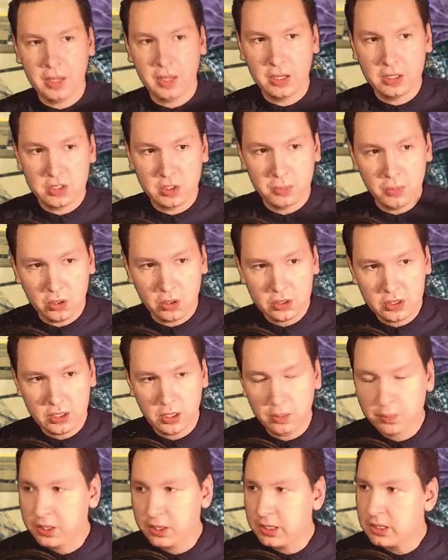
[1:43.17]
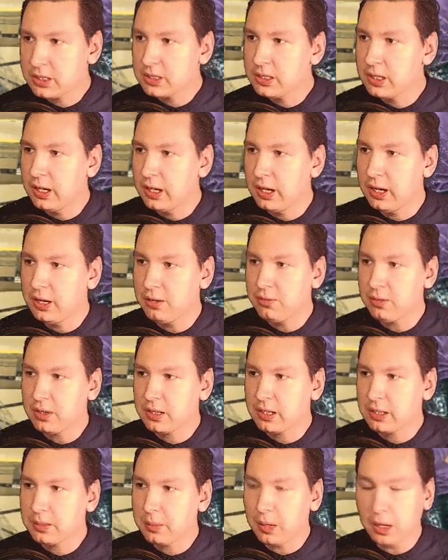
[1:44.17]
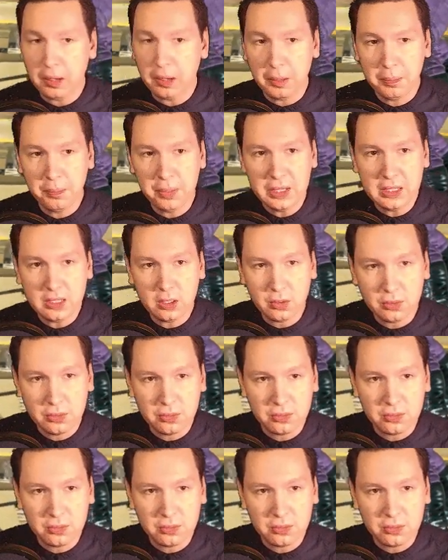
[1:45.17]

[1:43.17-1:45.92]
So most hop kicks have a bit of...